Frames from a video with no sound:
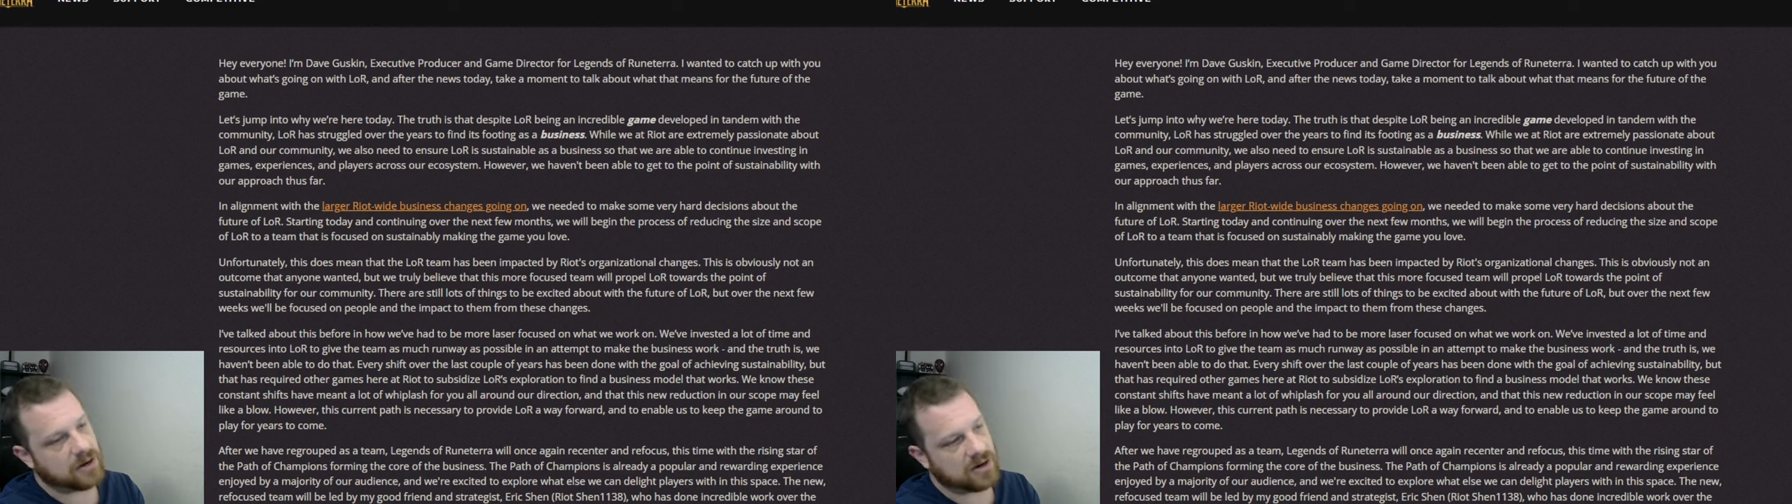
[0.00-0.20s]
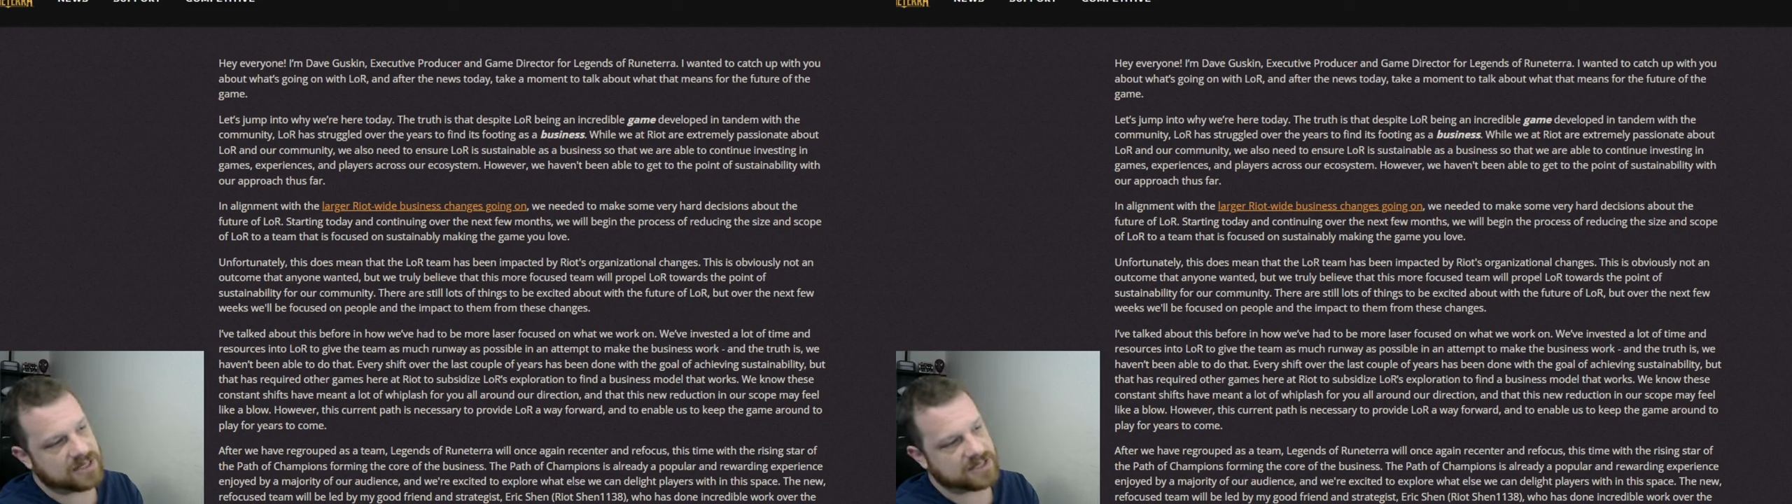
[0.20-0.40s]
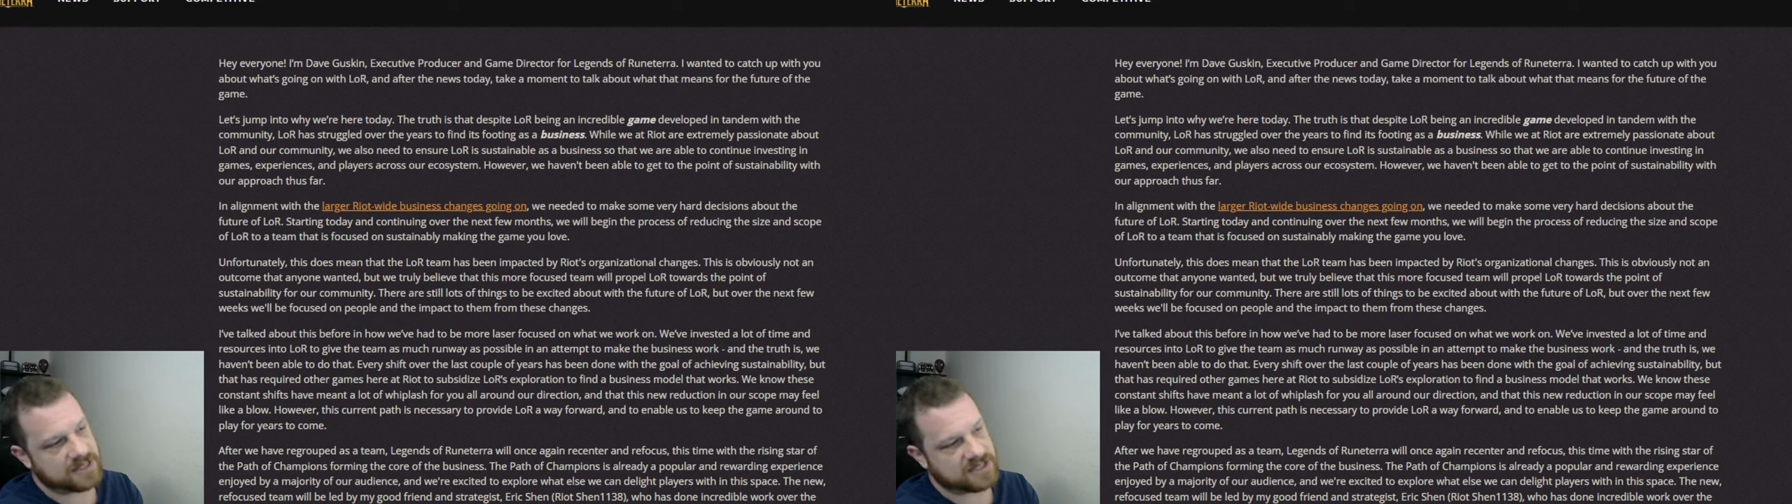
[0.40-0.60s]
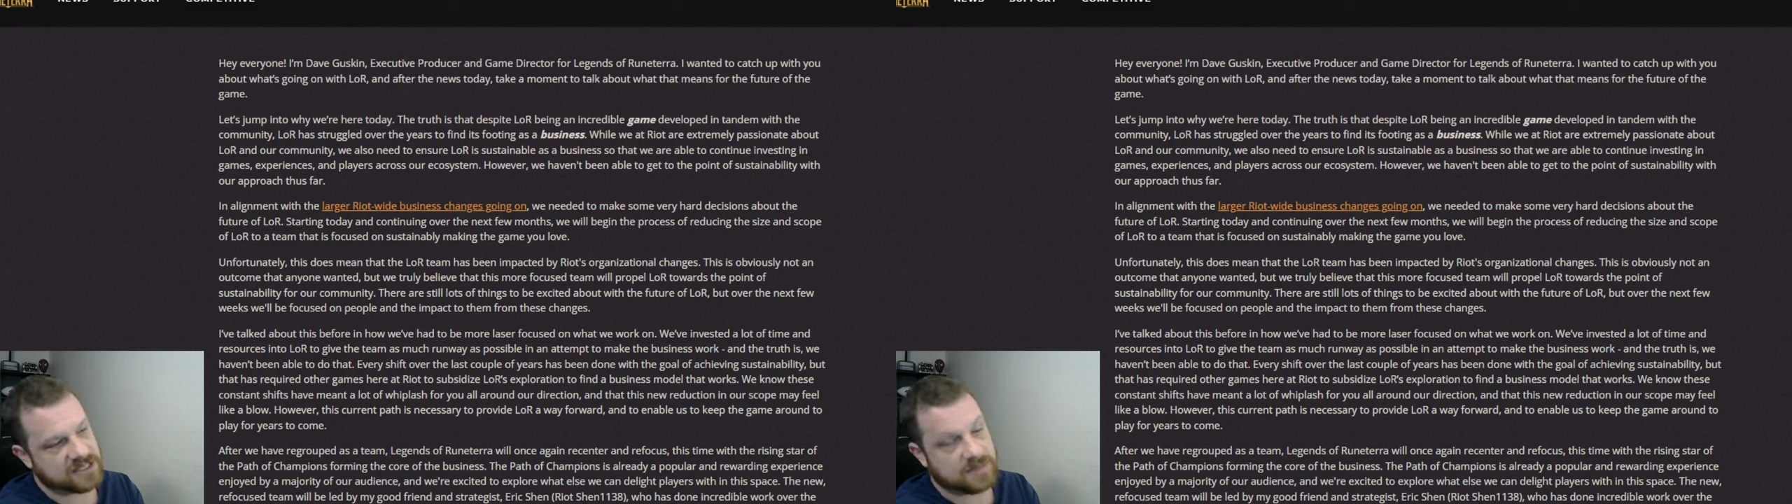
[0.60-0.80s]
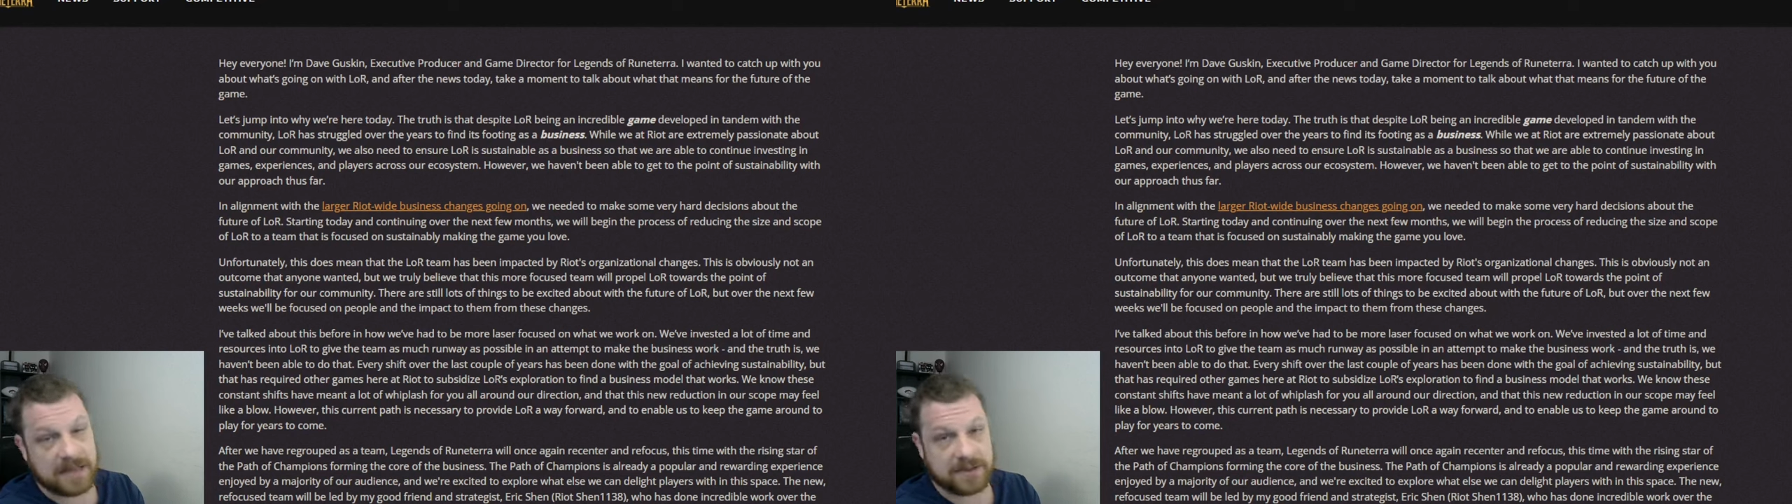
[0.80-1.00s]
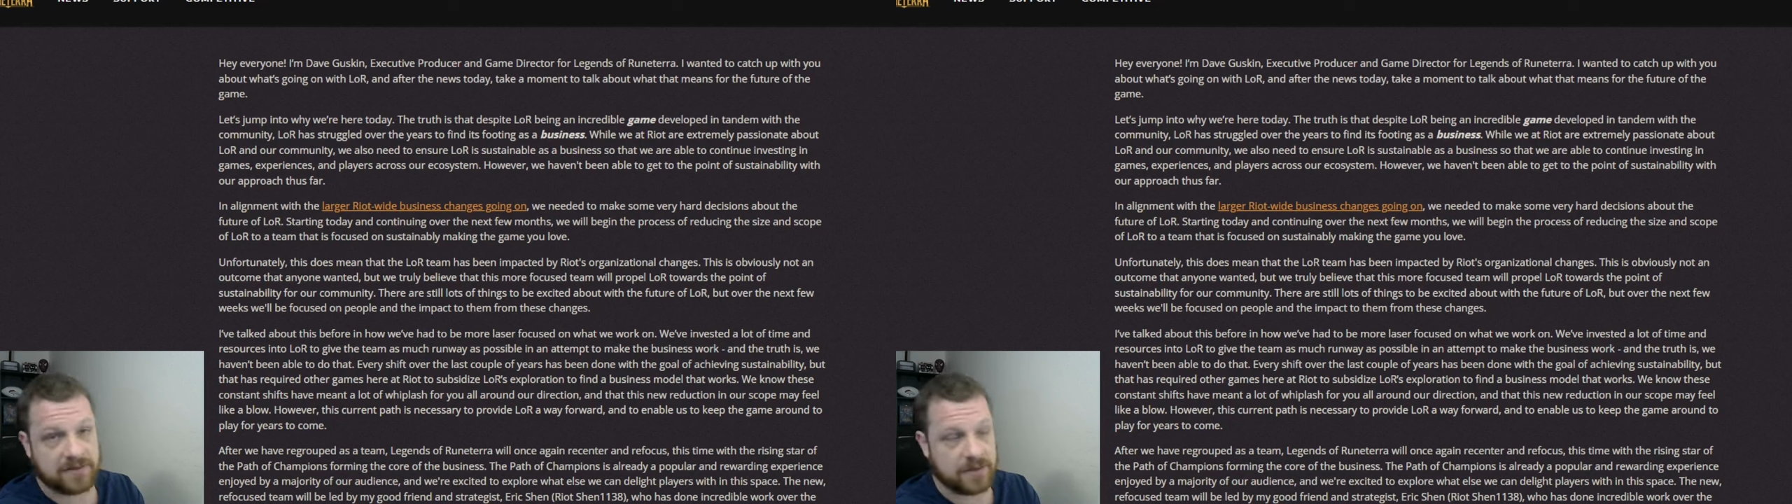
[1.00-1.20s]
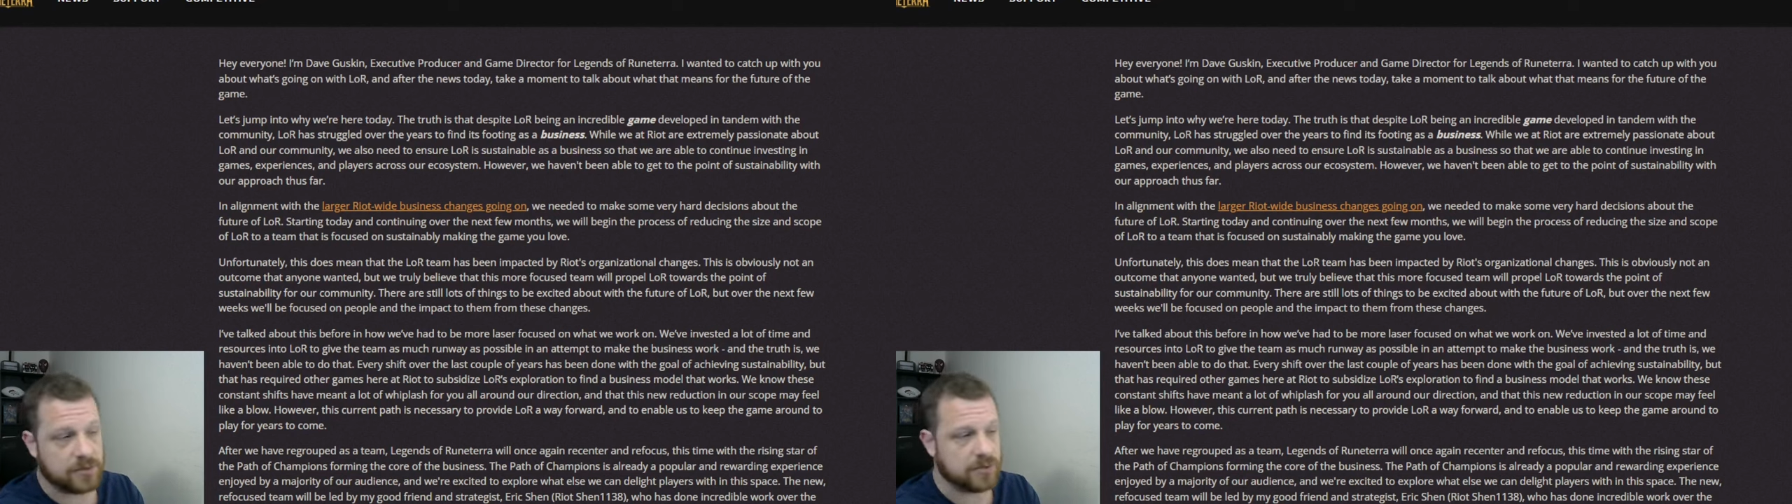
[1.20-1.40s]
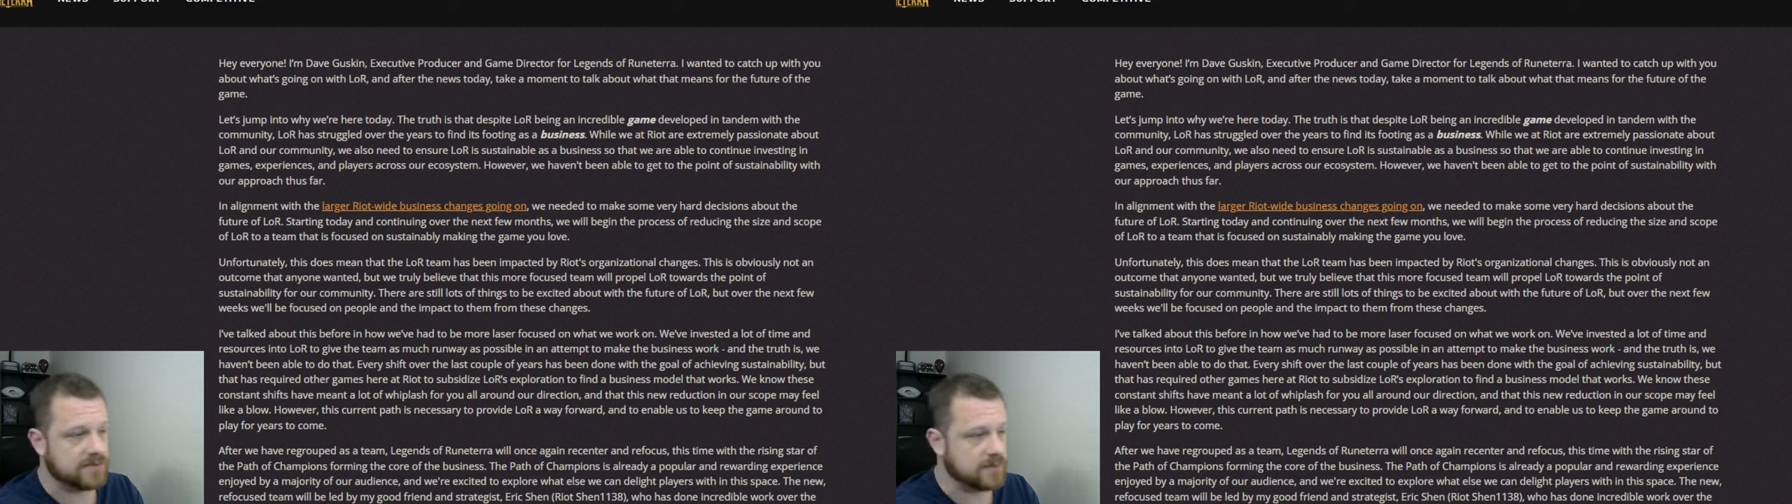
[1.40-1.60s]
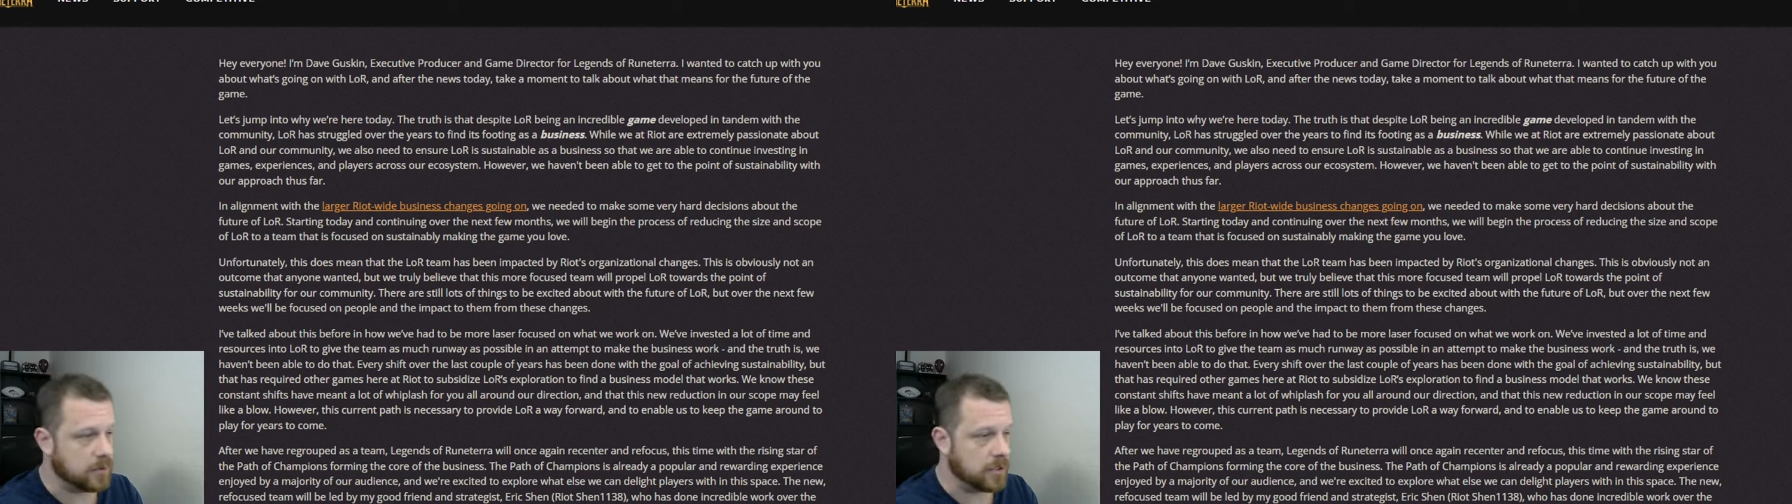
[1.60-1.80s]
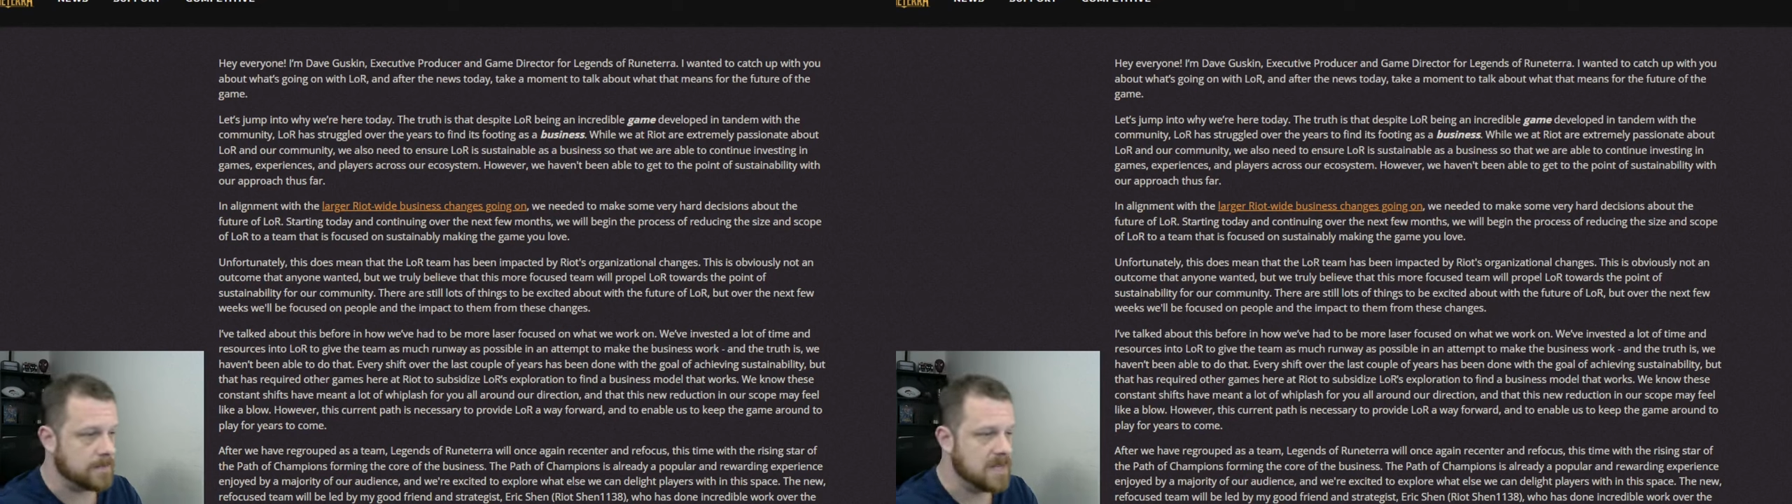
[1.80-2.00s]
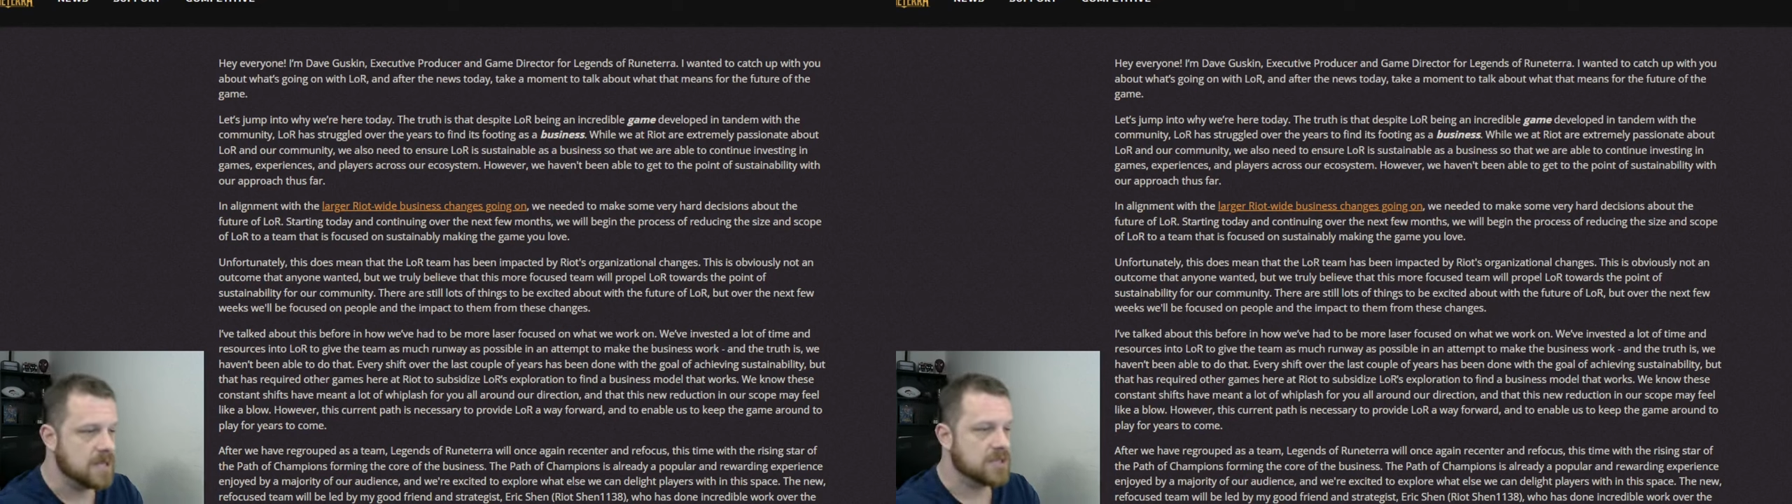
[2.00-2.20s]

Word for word: hard decisions about the future of LoR.